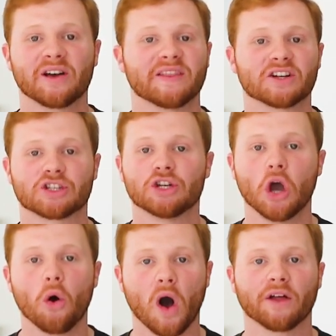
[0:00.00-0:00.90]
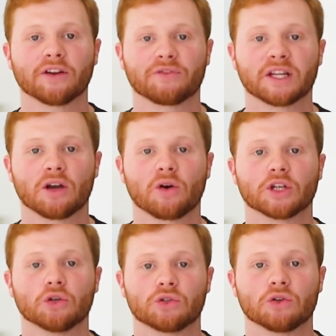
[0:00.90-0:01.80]
and there's no other video
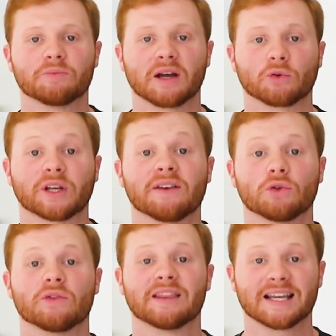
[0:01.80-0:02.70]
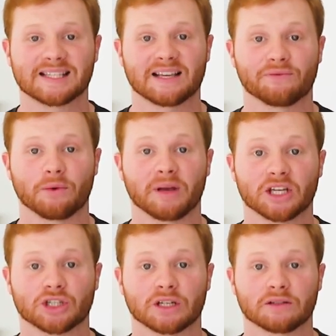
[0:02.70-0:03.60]
on YouTube that will give you this
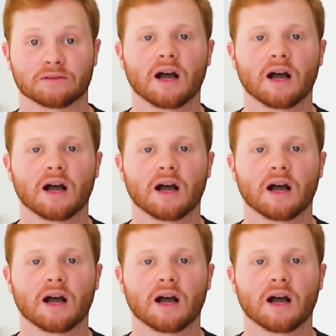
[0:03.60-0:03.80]
information.